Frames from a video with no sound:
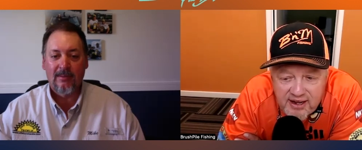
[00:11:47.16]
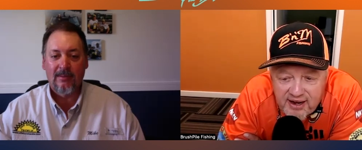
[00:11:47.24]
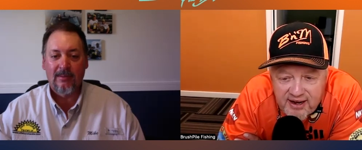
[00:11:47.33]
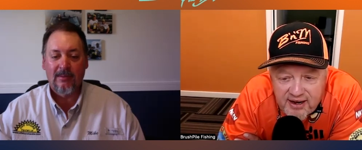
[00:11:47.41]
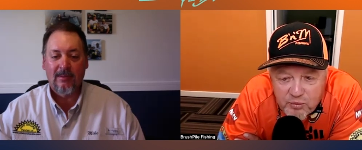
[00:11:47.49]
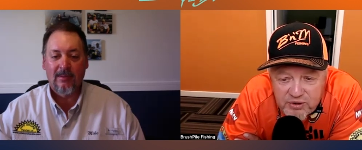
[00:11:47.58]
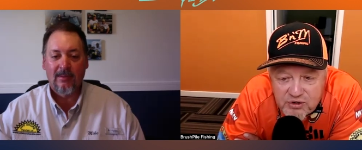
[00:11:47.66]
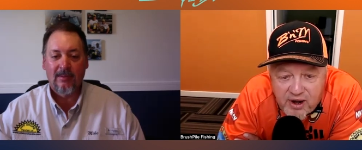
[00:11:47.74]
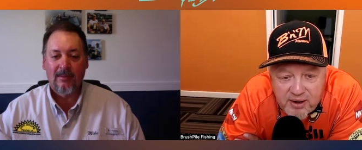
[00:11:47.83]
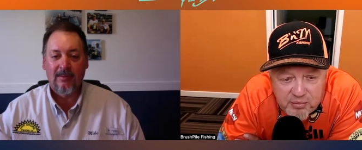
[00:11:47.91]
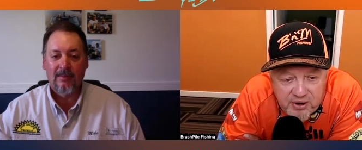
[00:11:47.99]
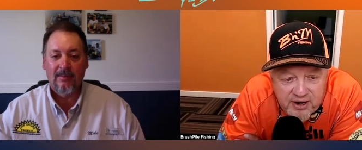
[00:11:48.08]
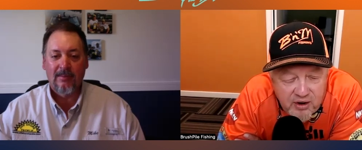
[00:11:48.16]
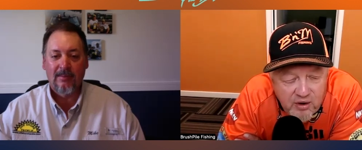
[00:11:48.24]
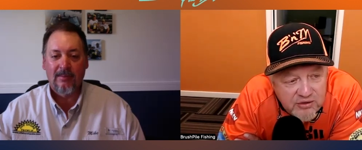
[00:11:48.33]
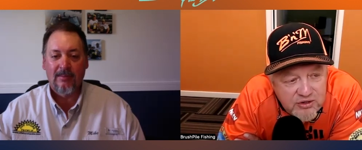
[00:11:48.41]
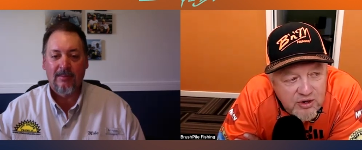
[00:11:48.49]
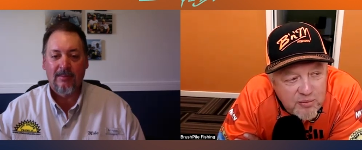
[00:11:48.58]
Speaker 1: And we try to bring it
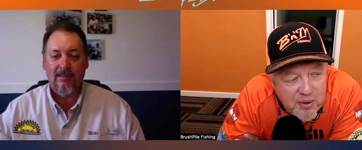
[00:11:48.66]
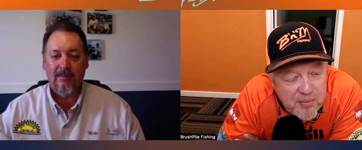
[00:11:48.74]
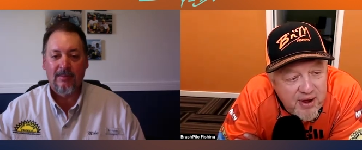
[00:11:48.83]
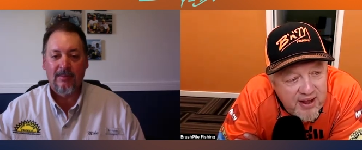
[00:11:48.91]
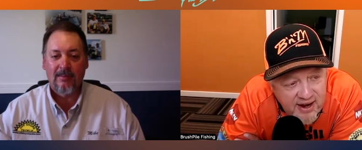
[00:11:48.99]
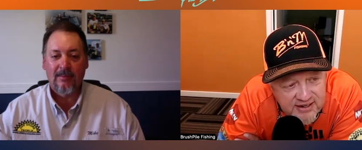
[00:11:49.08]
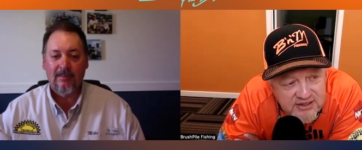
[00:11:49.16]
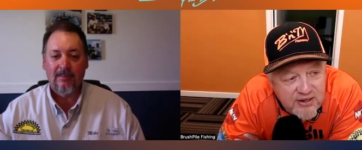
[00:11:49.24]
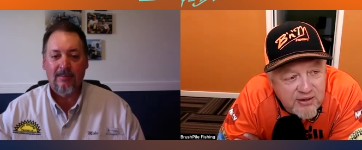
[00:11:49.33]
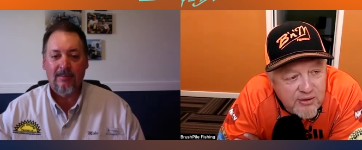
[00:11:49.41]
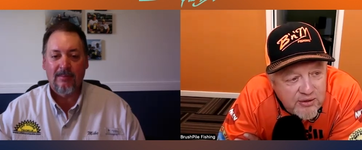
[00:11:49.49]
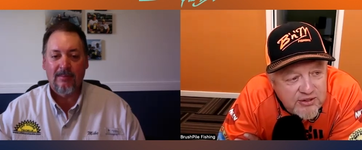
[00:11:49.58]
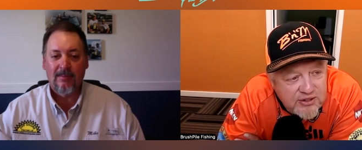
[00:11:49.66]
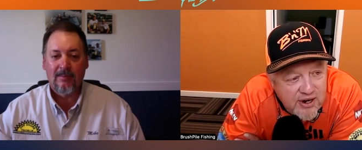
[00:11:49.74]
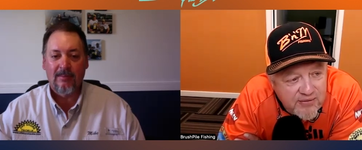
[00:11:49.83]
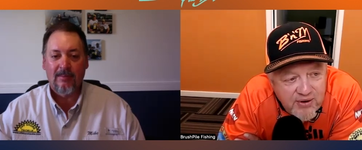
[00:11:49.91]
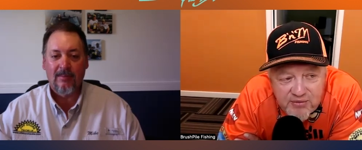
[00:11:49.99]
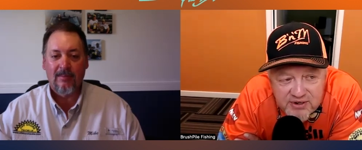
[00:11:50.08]
all to you. But man, I still learn
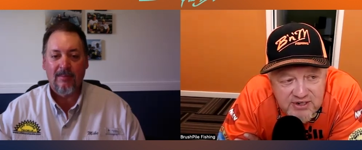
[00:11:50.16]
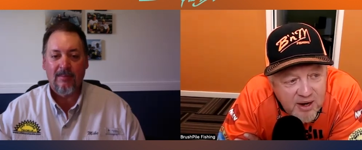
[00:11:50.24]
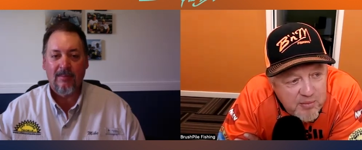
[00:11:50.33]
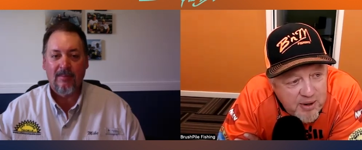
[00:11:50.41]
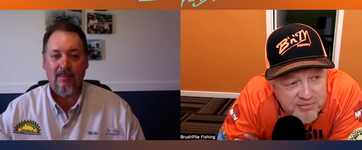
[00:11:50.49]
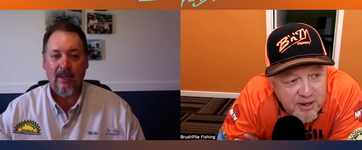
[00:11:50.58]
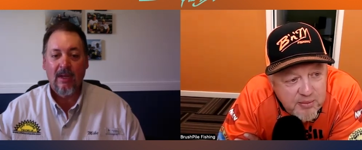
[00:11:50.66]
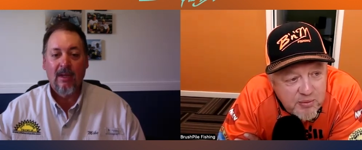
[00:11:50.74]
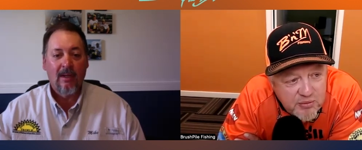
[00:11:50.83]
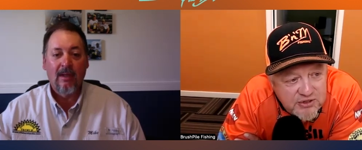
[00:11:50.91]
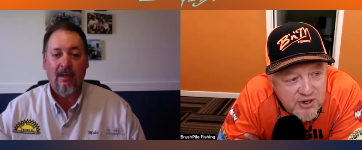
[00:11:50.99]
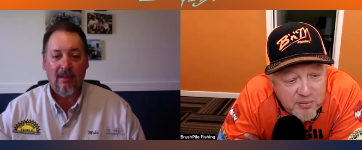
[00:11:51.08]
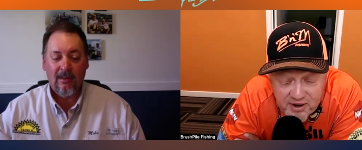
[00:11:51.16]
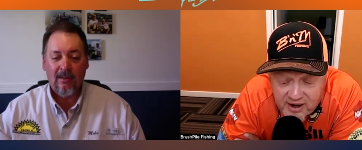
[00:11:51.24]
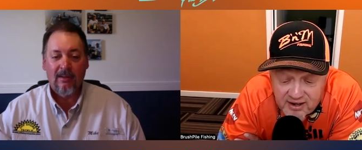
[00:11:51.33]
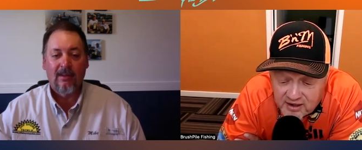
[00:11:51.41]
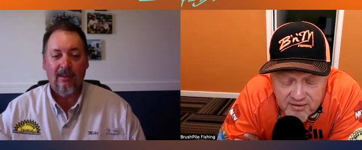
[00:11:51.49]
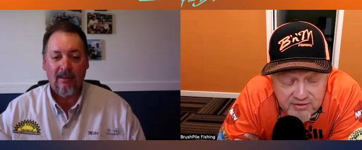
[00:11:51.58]
stuff every time I'm taping with somebody.
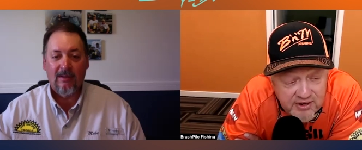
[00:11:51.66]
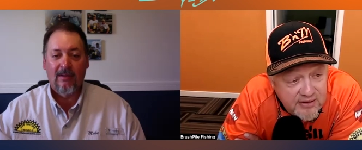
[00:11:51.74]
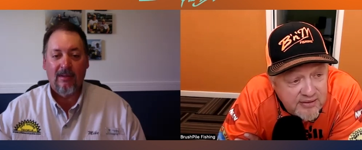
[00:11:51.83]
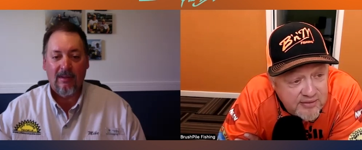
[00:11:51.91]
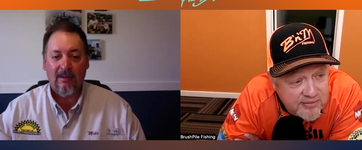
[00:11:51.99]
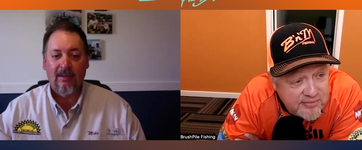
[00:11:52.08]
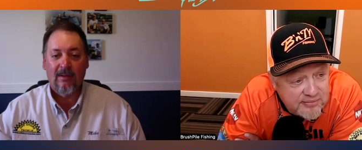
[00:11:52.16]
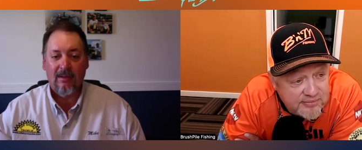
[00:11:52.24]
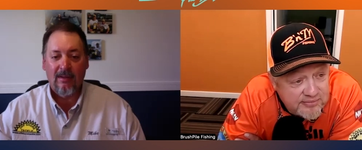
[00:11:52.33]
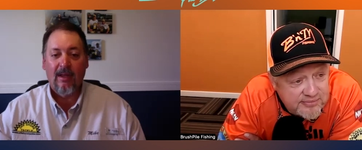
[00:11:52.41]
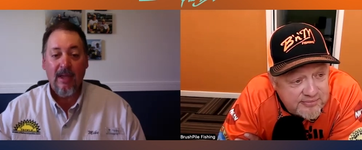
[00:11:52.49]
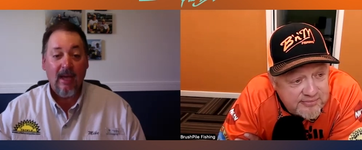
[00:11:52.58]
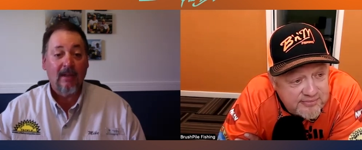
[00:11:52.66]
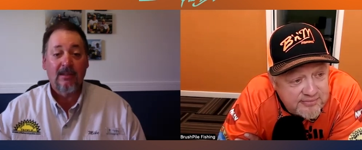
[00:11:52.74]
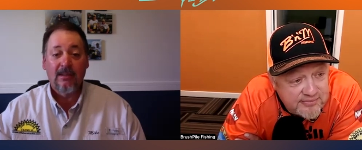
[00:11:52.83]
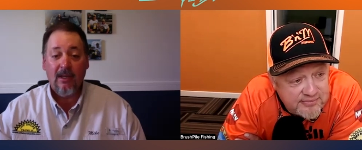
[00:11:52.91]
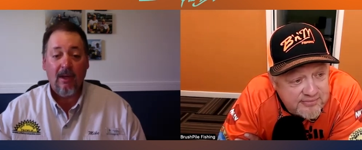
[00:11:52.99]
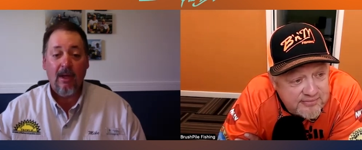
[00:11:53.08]
I love it.
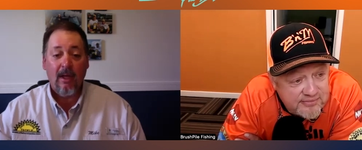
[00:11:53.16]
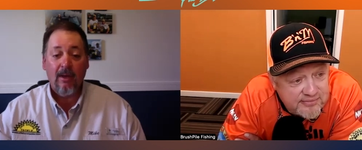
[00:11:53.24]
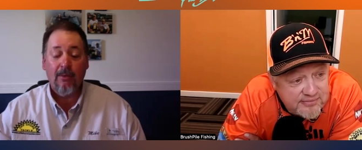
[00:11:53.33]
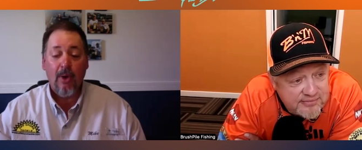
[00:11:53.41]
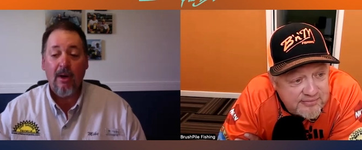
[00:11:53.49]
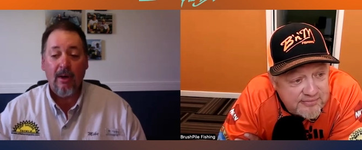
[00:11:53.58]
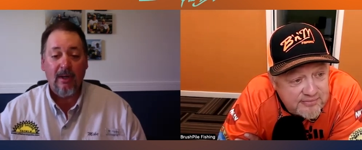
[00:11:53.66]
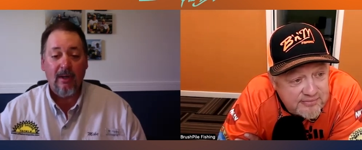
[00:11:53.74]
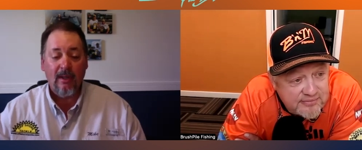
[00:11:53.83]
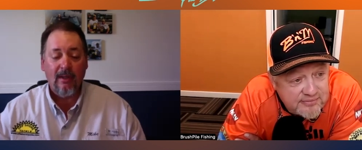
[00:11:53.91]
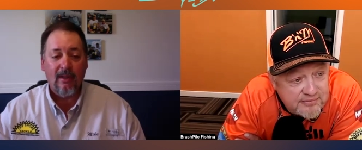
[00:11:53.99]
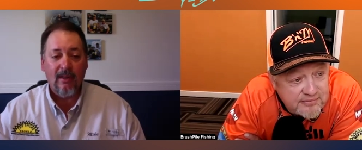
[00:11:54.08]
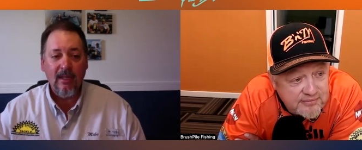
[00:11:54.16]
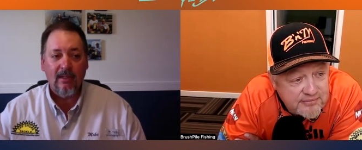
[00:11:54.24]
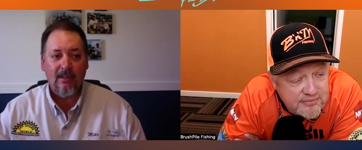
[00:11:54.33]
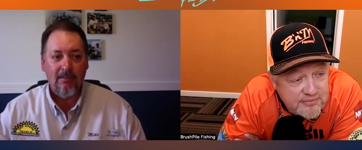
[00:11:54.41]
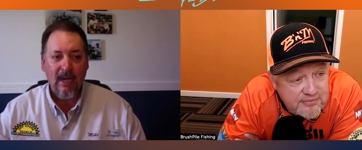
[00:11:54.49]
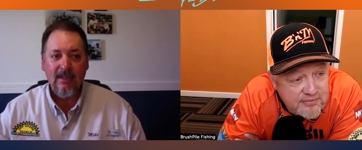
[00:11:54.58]
Speaker 2: Yes. Uh, uh, well, and the thing
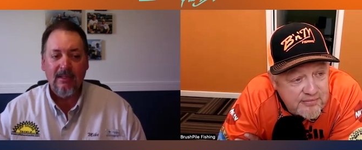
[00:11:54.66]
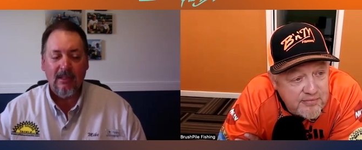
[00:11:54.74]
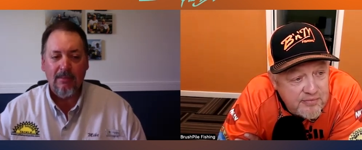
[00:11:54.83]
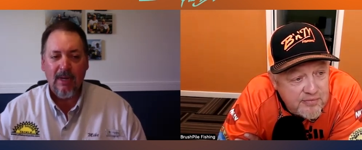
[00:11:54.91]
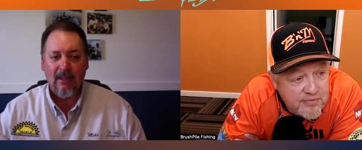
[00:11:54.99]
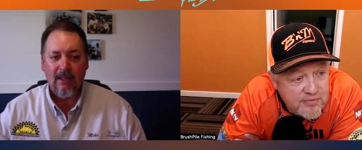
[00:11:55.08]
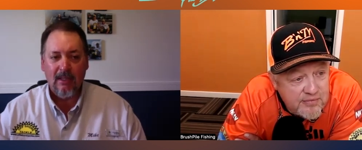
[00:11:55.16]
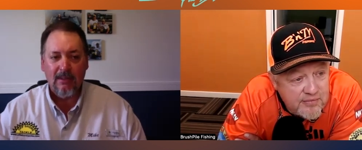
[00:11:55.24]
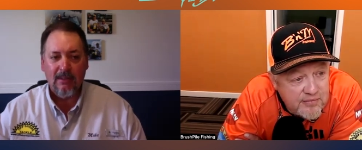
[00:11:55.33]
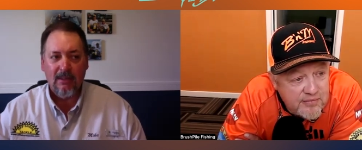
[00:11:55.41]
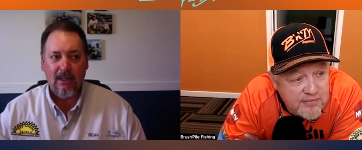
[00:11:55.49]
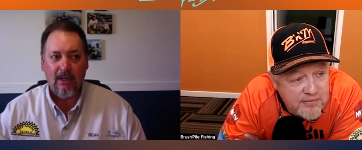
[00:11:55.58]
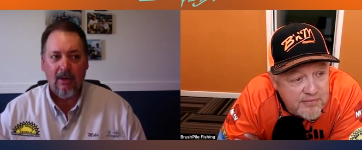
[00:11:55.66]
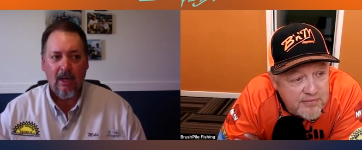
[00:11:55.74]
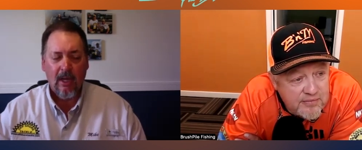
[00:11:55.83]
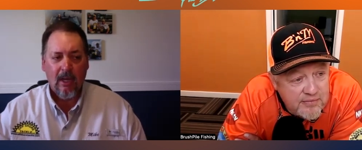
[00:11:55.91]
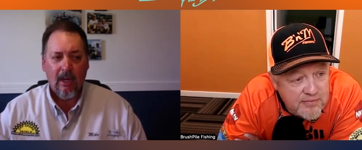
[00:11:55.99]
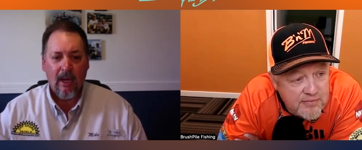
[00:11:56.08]
that's amazing about this, you know,
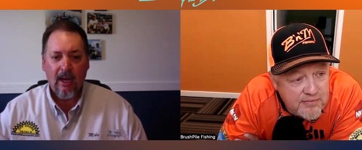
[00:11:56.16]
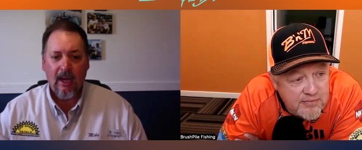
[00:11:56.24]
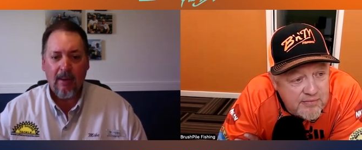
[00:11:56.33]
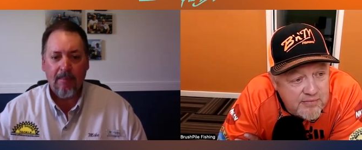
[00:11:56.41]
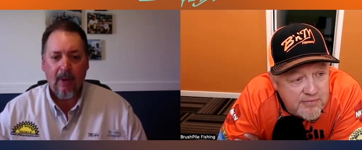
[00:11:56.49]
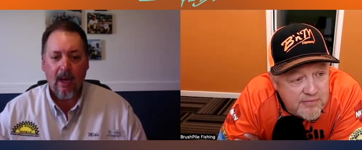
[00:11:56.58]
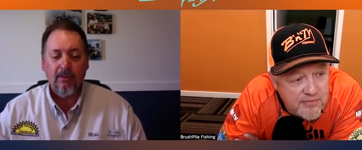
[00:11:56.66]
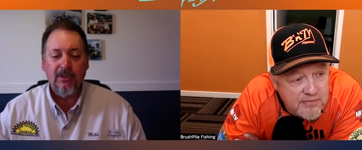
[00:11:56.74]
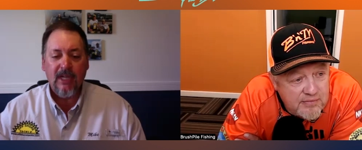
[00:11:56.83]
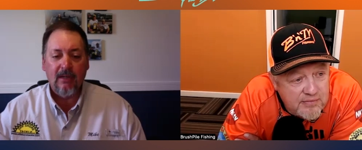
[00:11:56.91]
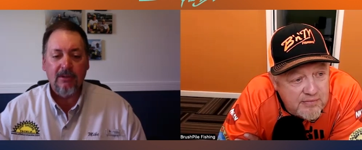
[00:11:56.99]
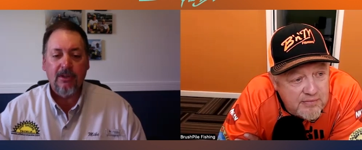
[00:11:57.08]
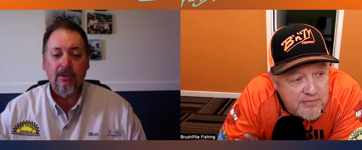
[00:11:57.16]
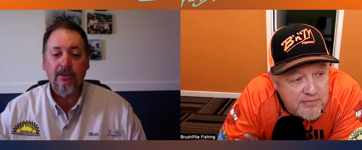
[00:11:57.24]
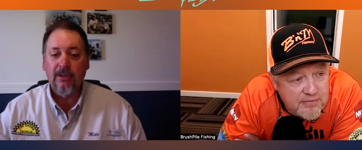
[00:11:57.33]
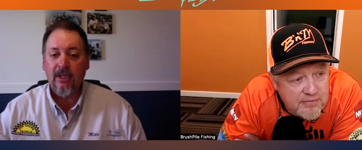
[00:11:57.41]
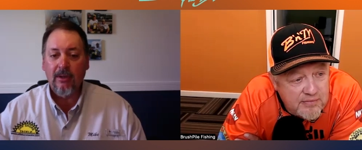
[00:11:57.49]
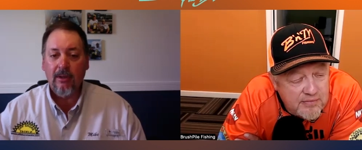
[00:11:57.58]
um, I was out
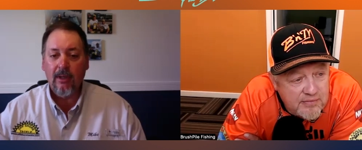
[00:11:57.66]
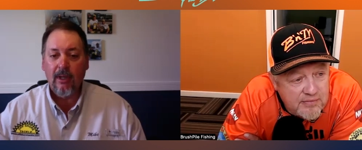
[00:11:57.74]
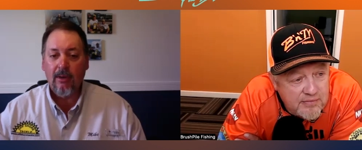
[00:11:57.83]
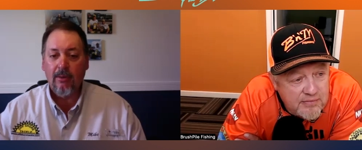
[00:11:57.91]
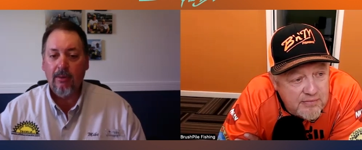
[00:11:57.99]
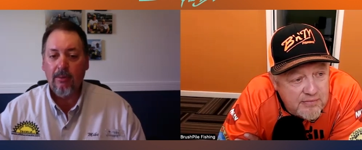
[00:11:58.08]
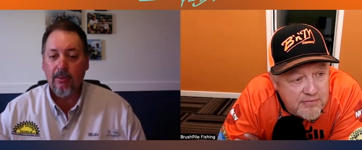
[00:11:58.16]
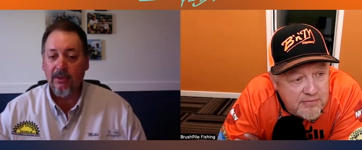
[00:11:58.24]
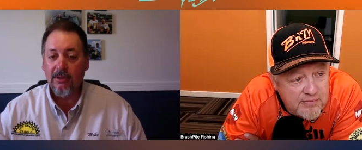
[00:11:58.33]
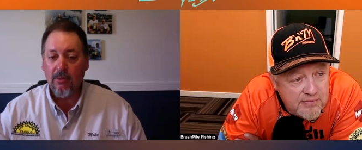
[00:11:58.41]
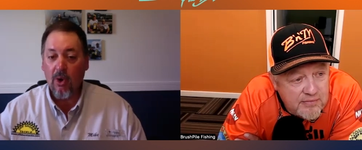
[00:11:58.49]
Tuesday, you know, with some